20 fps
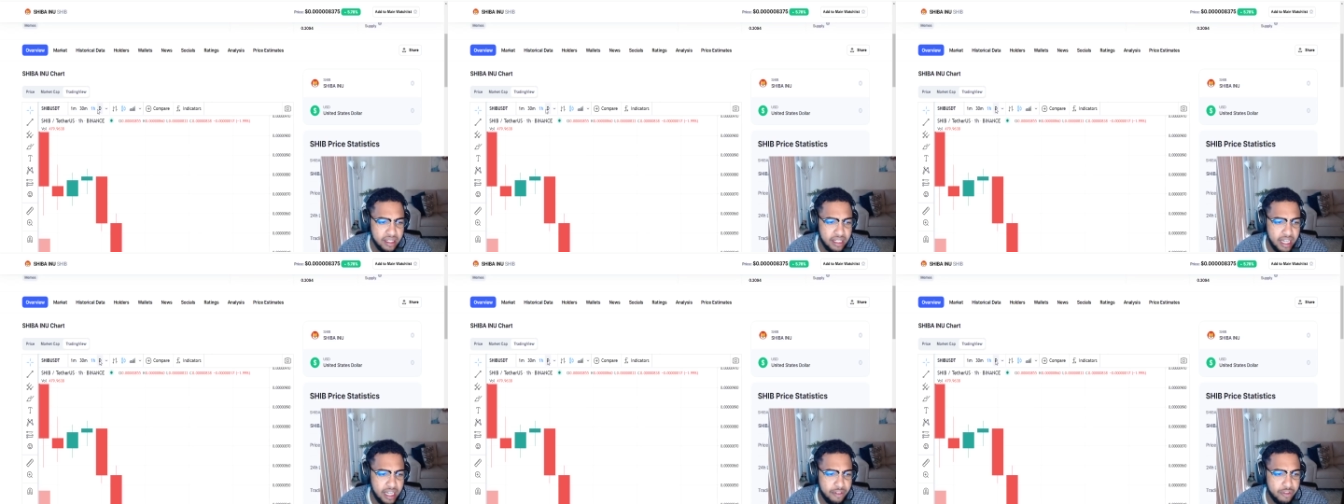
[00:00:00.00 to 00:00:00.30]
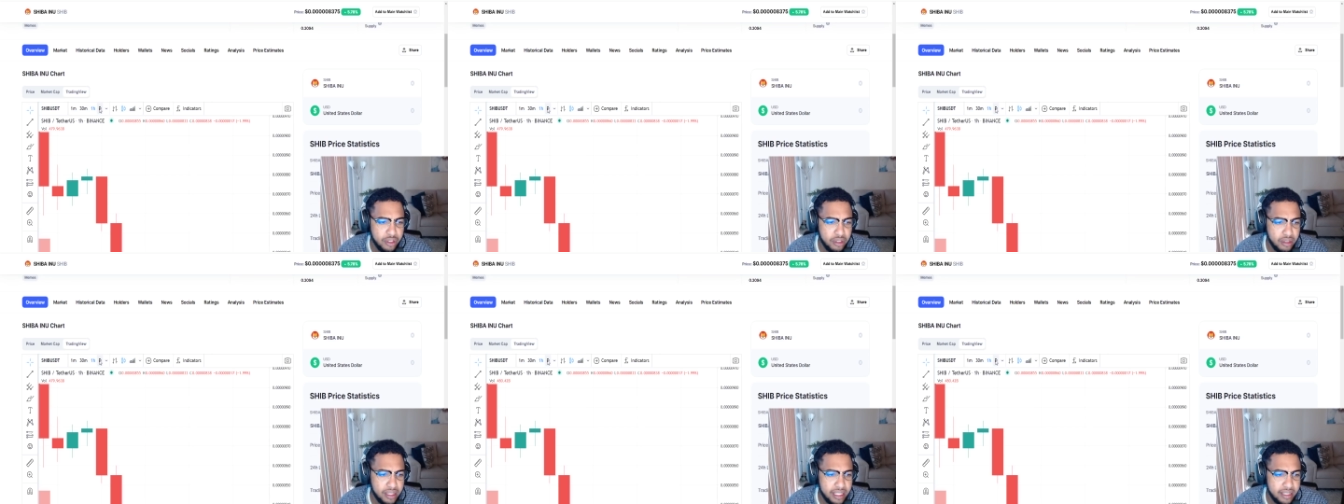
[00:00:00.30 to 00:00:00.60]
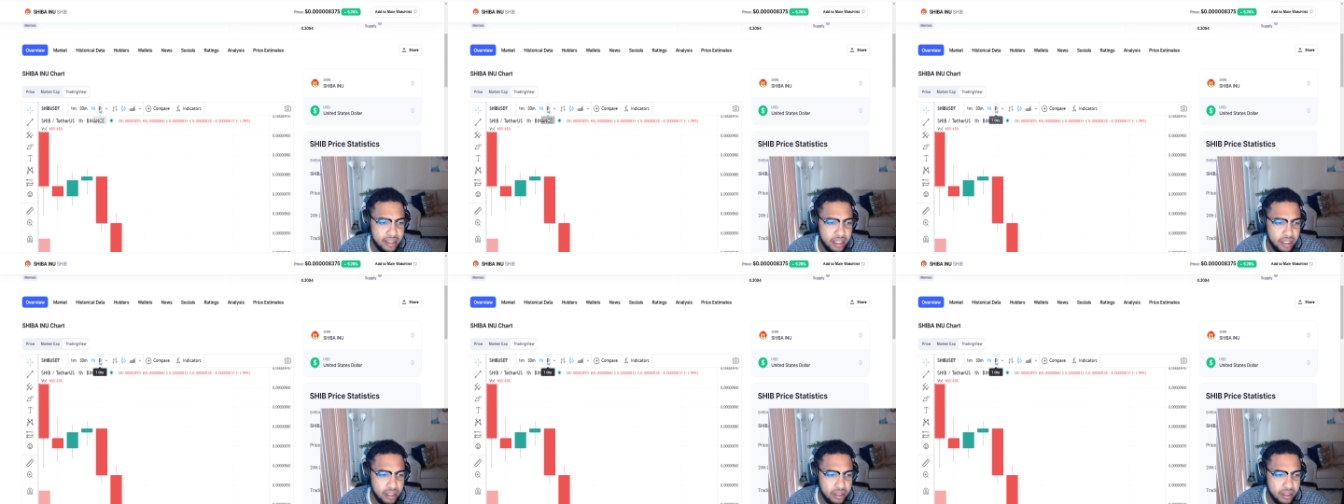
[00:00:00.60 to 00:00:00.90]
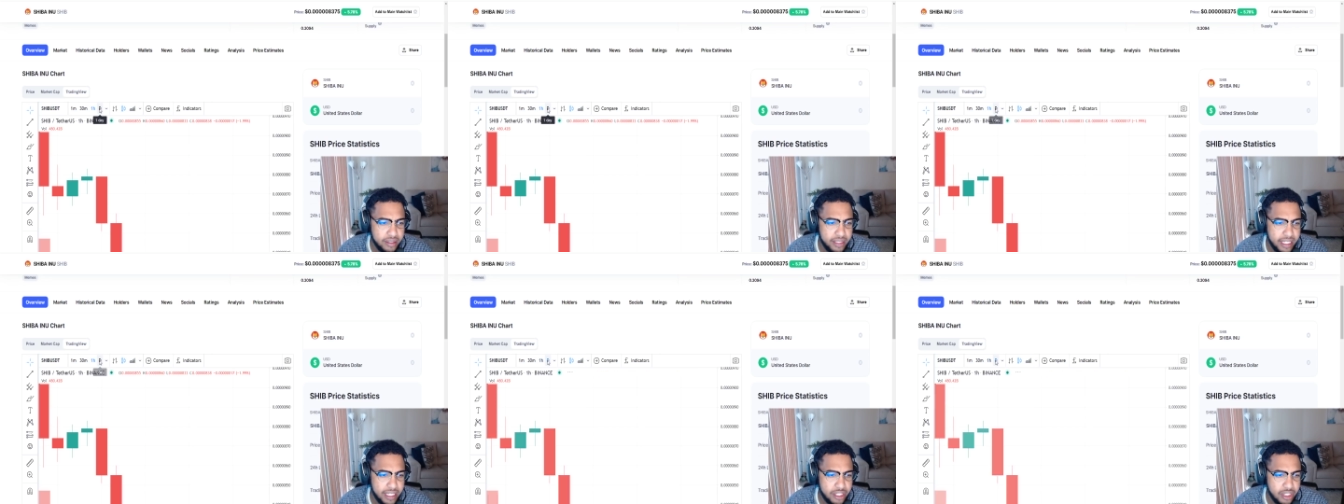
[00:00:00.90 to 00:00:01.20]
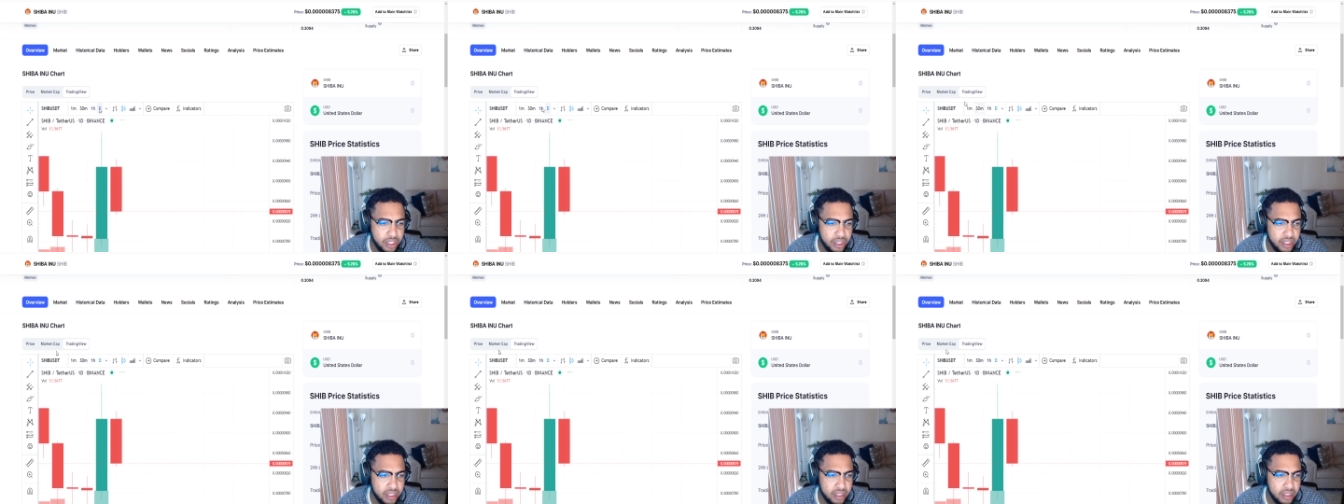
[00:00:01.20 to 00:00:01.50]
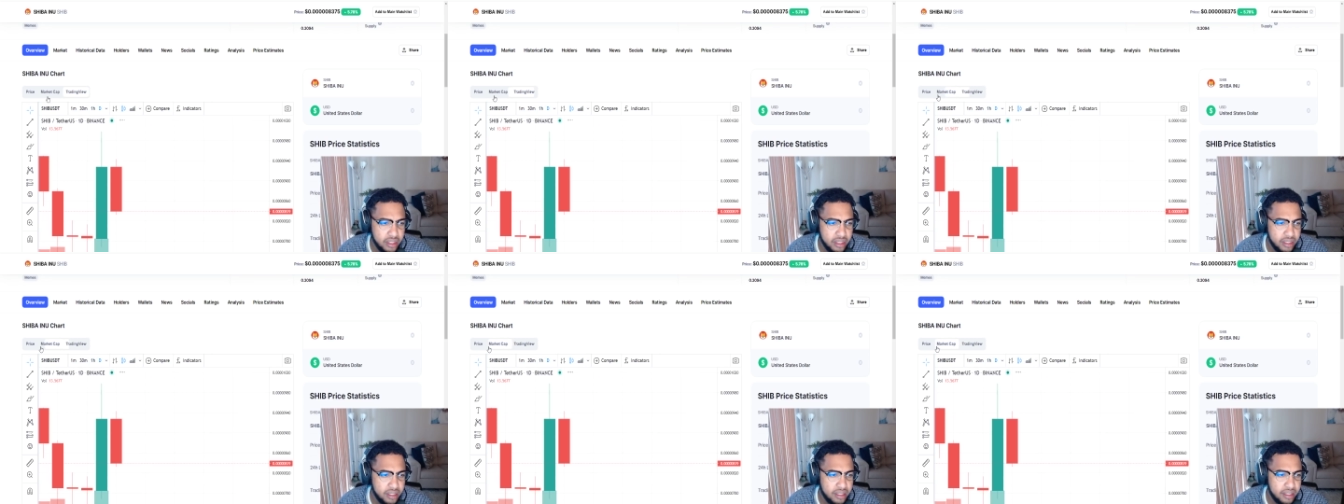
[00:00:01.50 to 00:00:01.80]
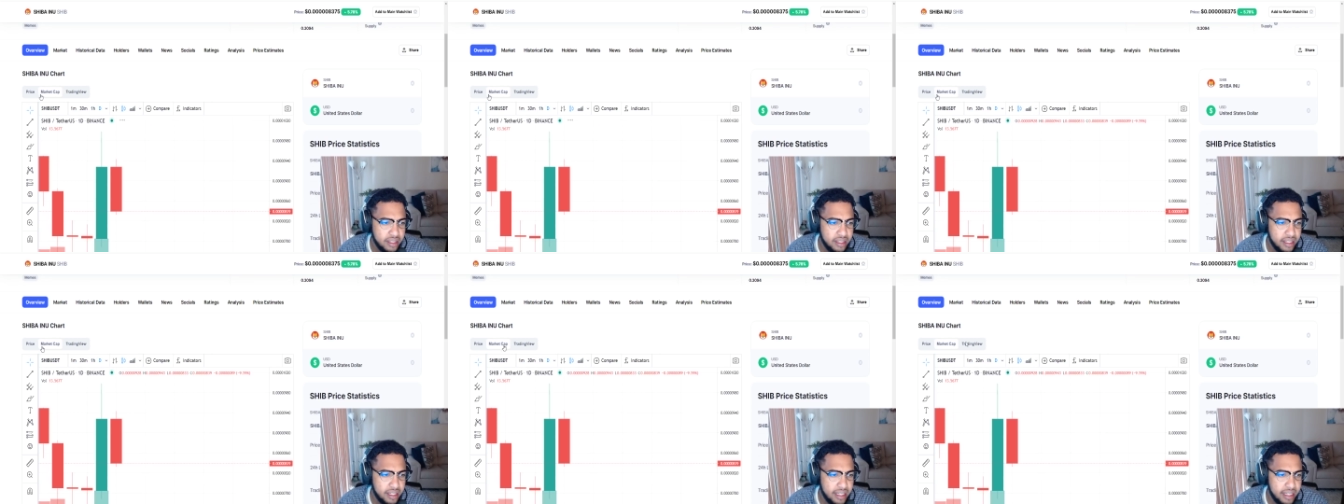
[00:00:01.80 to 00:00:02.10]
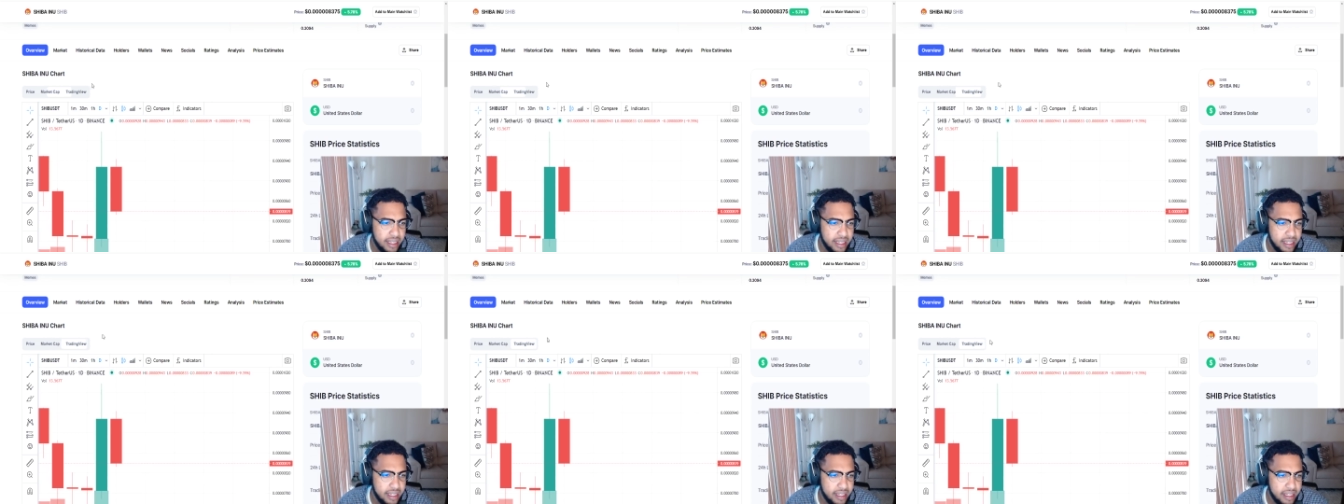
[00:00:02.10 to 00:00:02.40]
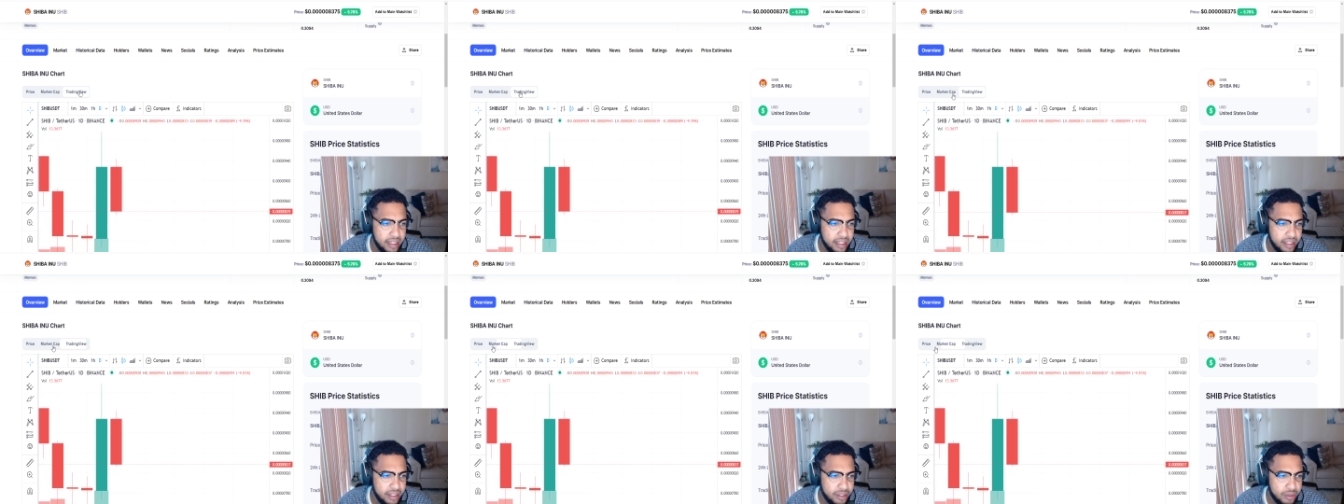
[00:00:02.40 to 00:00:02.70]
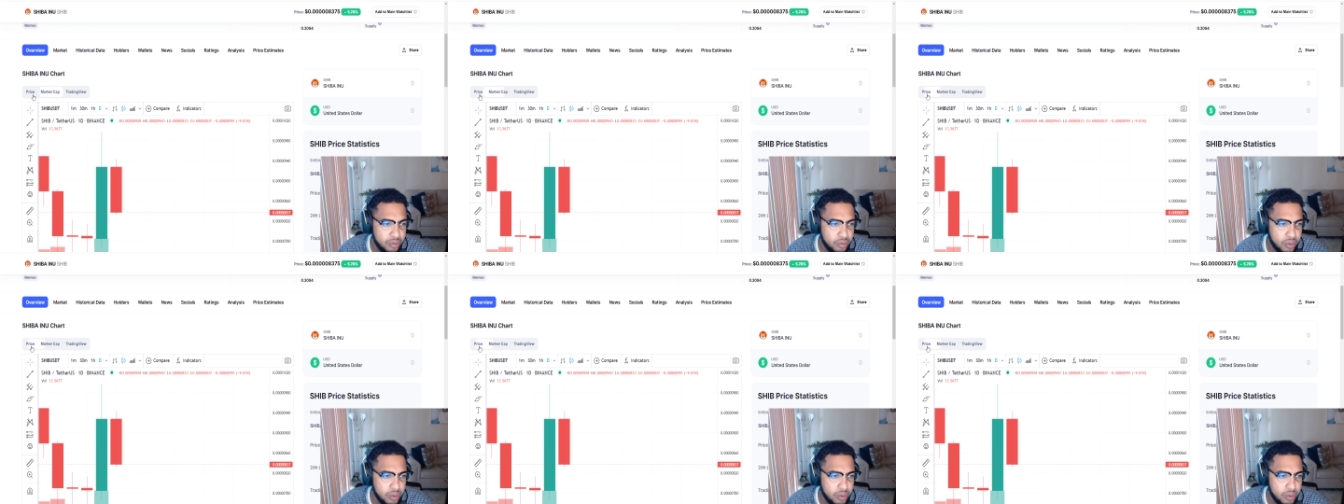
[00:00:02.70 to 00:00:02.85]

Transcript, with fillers: if we look at the day chart and